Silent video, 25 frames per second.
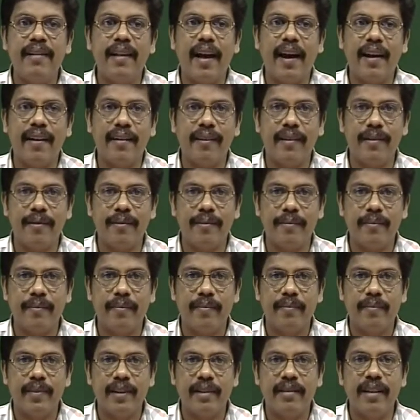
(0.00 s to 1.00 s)
that
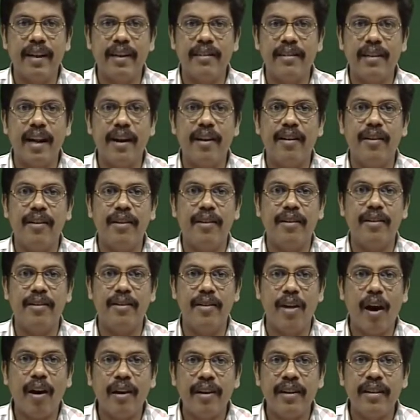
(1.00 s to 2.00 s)
things are
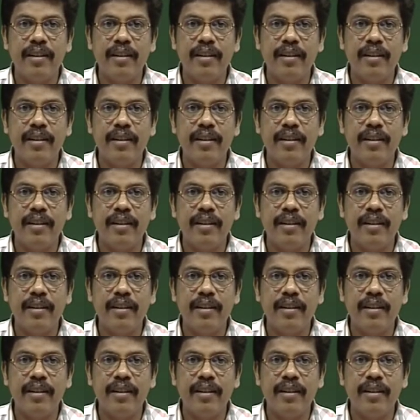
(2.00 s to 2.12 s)
not